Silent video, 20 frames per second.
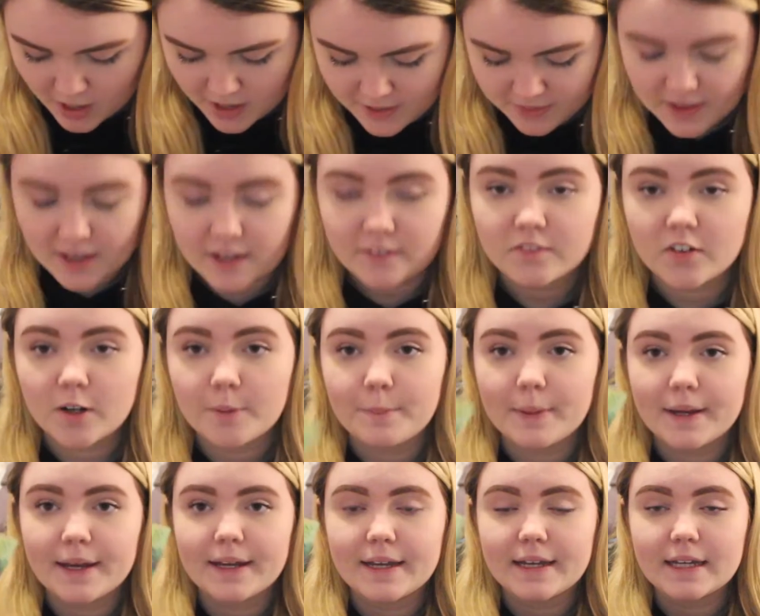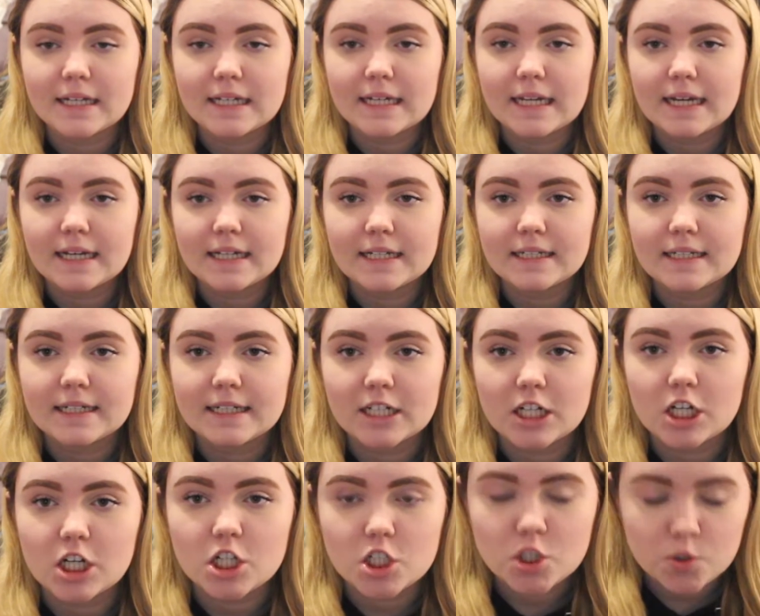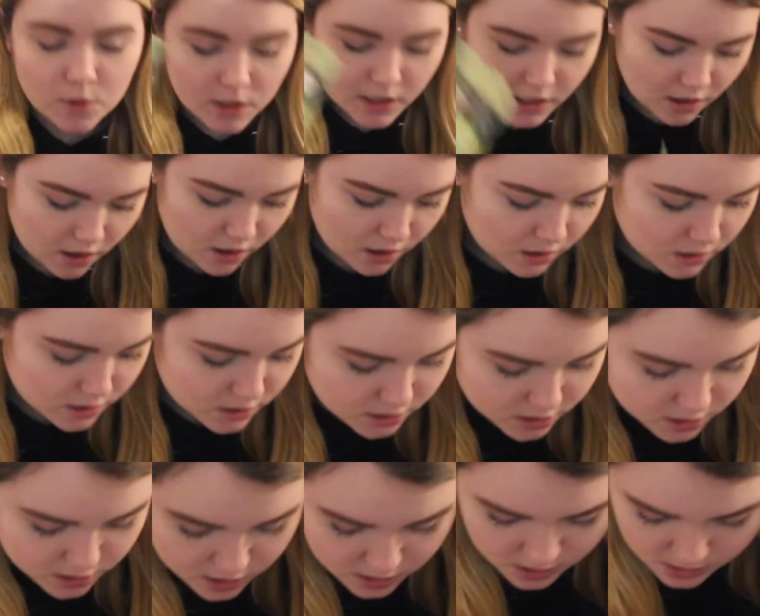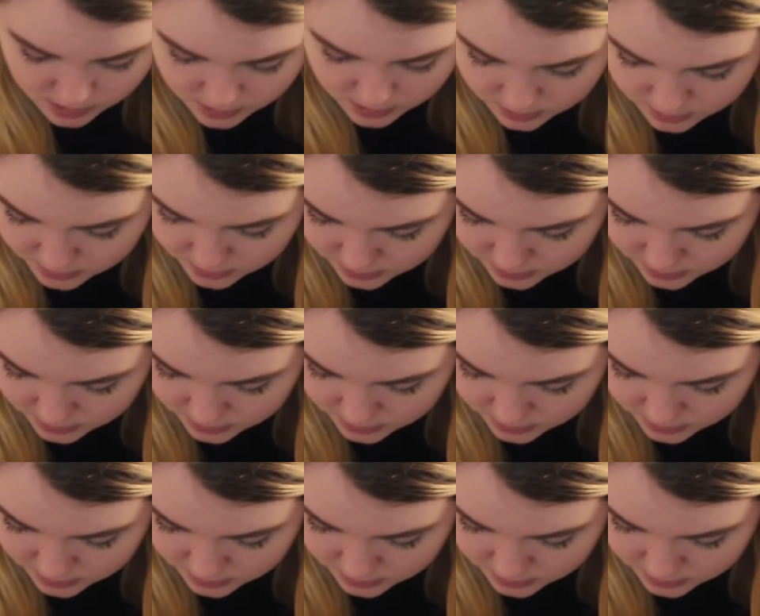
And then from my Nana, I got twenty dollars.